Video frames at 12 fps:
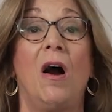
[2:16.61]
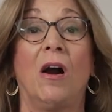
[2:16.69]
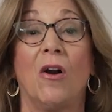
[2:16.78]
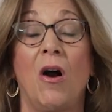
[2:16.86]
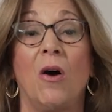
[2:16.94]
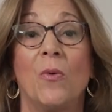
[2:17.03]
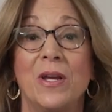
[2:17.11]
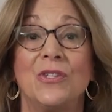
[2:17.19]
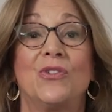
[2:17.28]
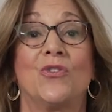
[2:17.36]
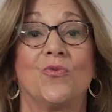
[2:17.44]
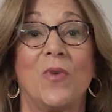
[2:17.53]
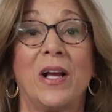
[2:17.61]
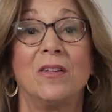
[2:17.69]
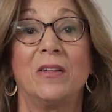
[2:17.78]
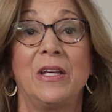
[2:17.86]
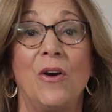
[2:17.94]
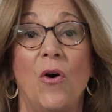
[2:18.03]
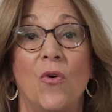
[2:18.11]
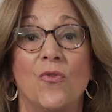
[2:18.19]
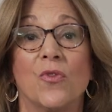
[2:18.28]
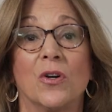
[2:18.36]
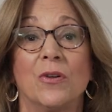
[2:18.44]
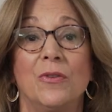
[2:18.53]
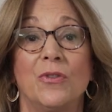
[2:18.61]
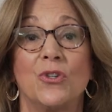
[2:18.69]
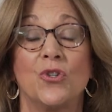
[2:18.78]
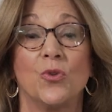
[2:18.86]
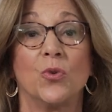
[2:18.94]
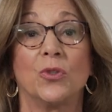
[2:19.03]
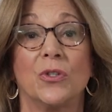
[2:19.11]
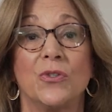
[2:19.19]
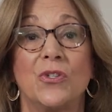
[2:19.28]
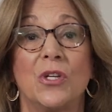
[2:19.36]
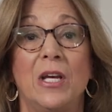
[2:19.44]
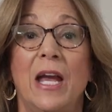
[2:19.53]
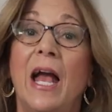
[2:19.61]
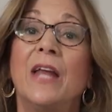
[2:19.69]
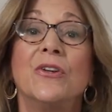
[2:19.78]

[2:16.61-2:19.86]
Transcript: are always directly over the shoulders,